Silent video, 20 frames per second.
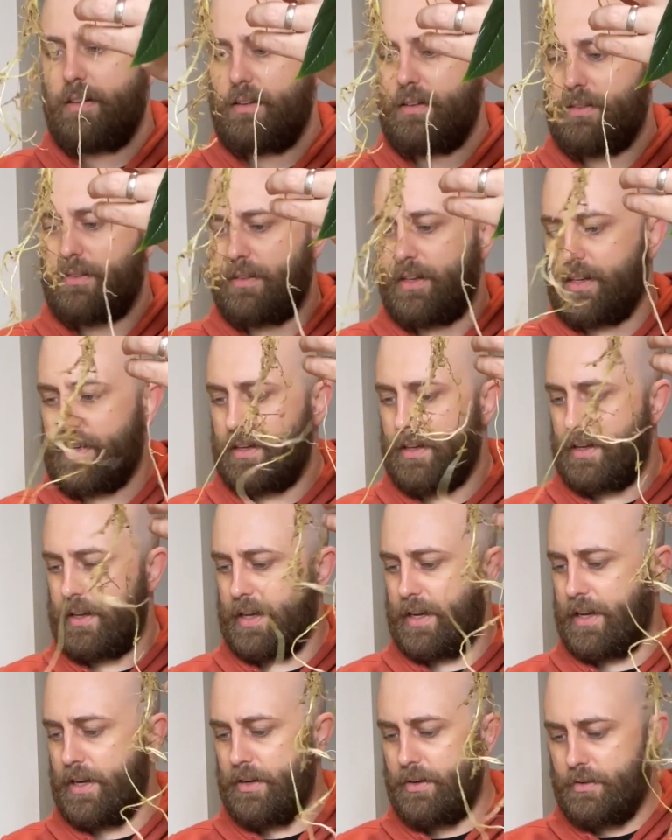It's like,
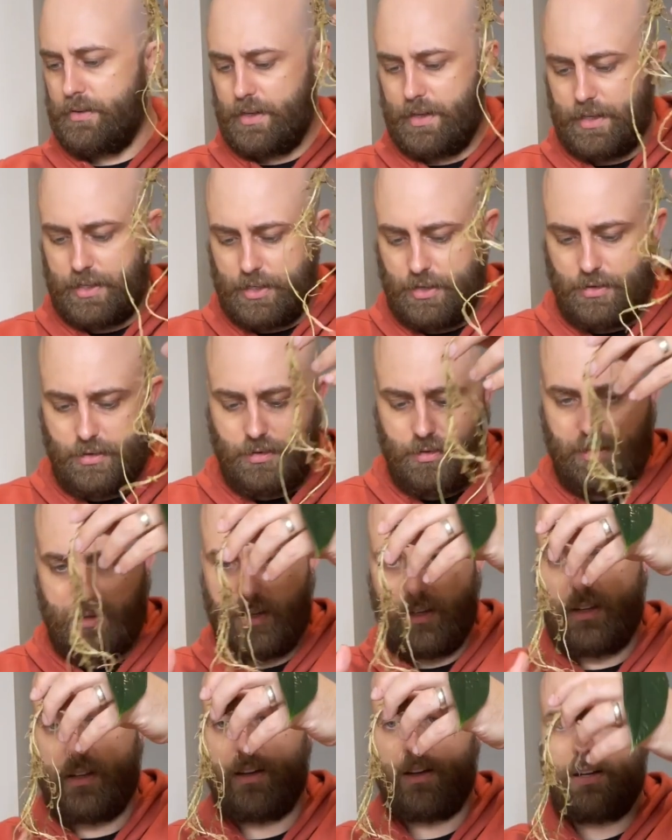how are you
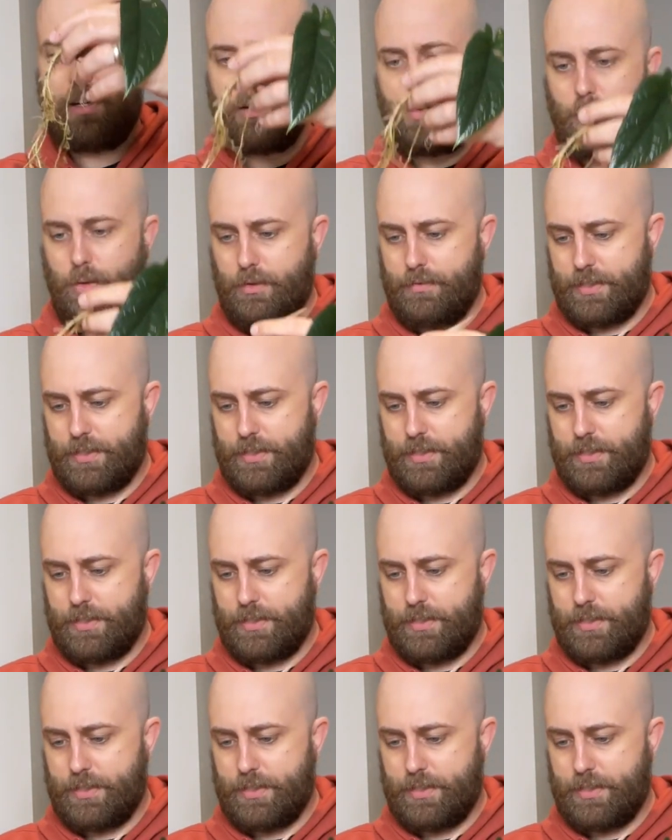all